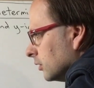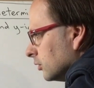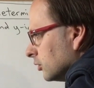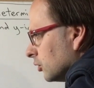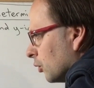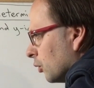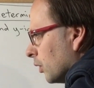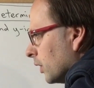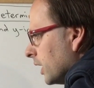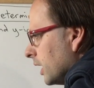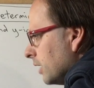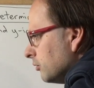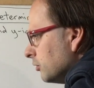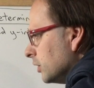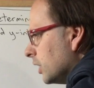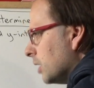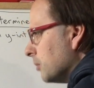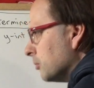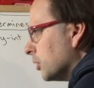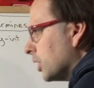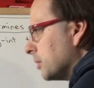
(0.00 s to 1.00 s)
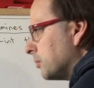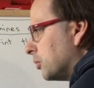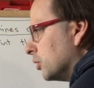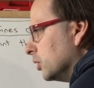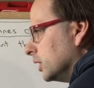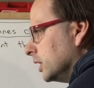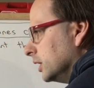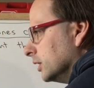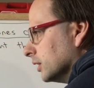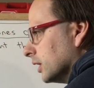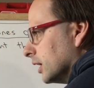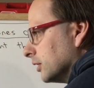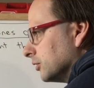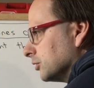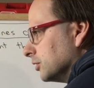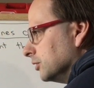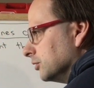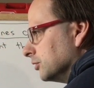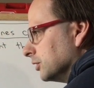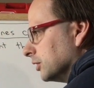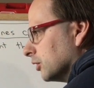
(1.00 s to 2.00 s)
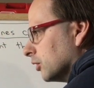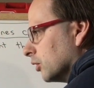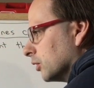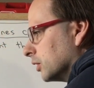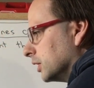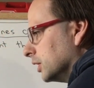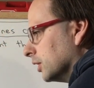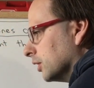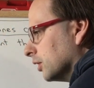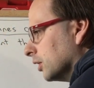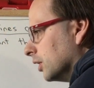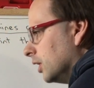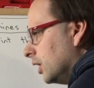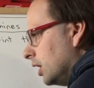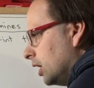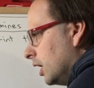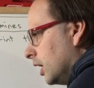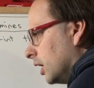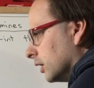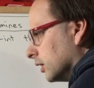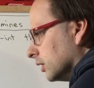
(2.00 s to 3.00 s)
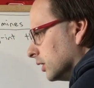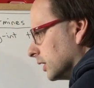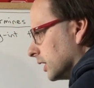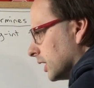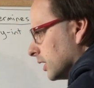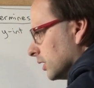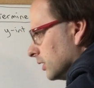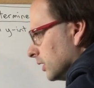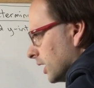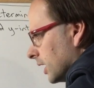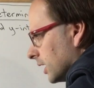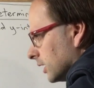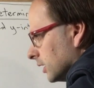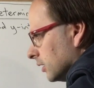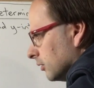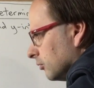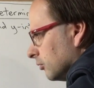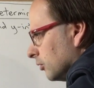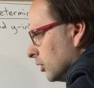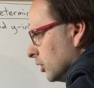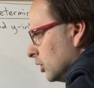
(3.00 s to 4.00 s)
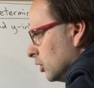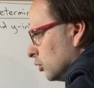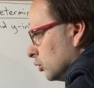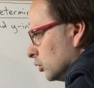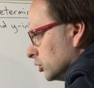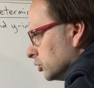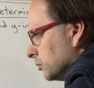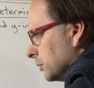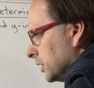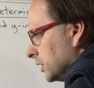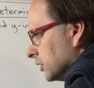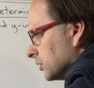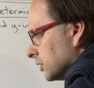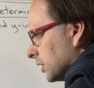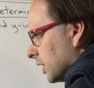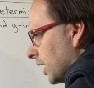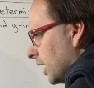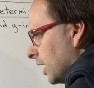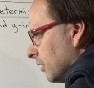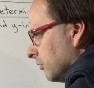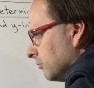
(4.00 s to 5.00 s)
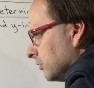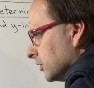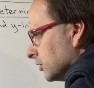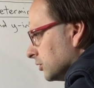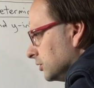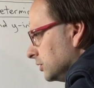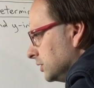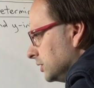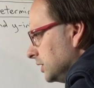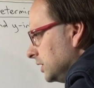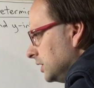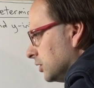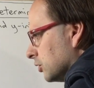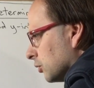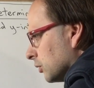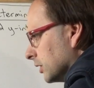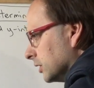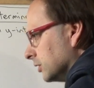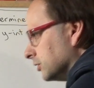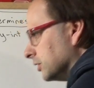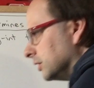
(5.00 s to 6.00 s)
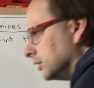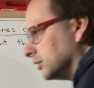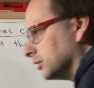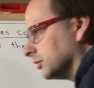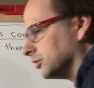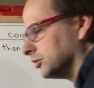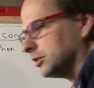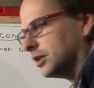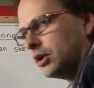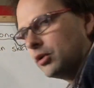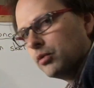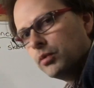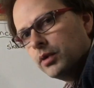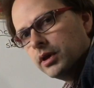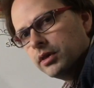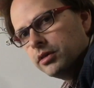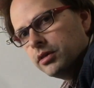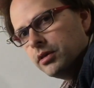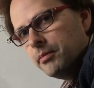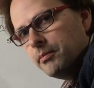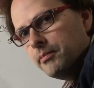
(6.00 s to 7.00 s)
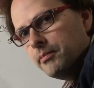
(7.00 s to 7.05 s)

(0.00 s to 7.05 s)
So whatever number I put in less than 0 here, I'm going to get a negative, which means that f is decreasing to start with.